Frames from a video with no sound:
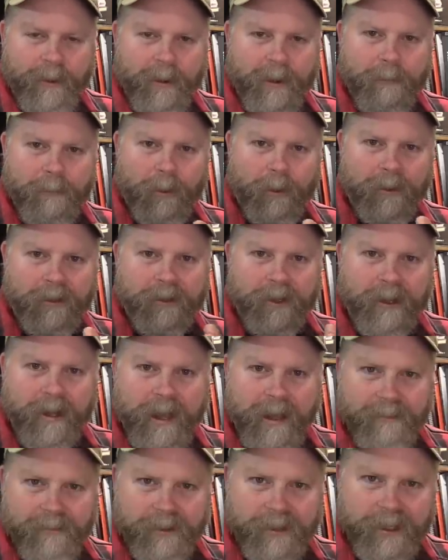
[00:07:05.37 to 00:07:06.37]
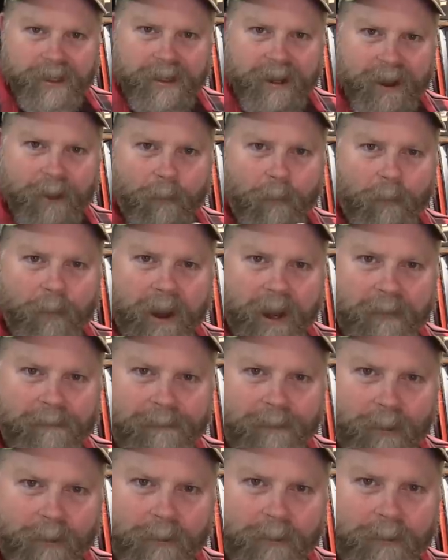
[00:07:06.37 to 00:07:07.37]
grain bullet's going to have to seat out way
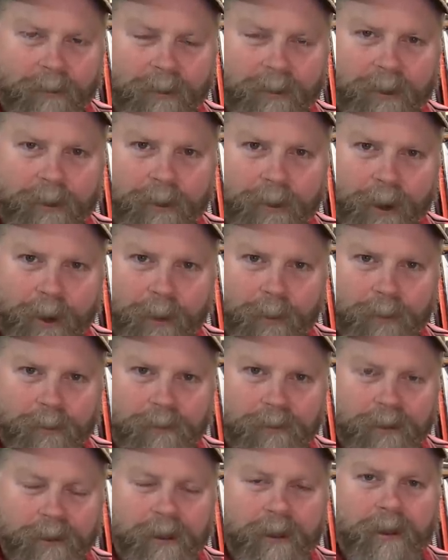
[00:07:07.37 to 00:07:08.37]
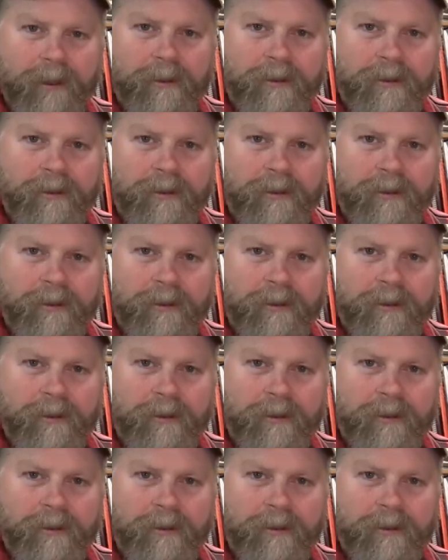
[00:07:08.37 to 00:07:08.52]
further in the nose